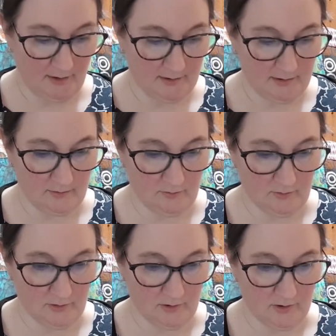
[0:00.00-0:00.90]
so
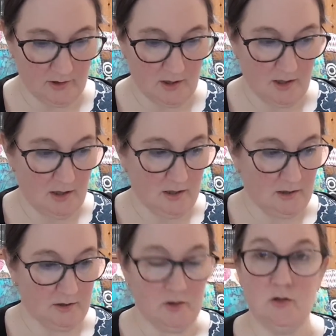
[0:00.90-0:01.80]
that
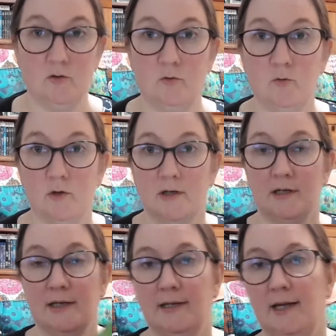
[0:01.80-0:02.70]
you
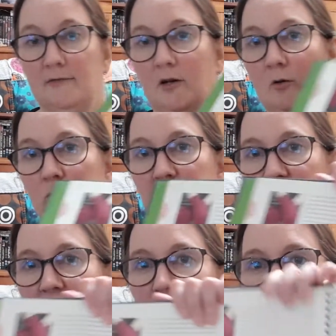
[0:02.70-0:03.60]
have a whole
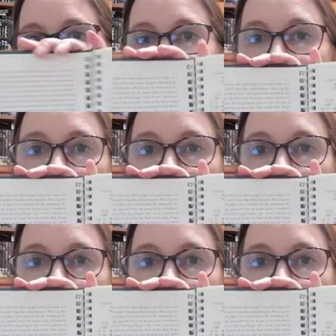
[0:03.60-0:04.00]
chart thing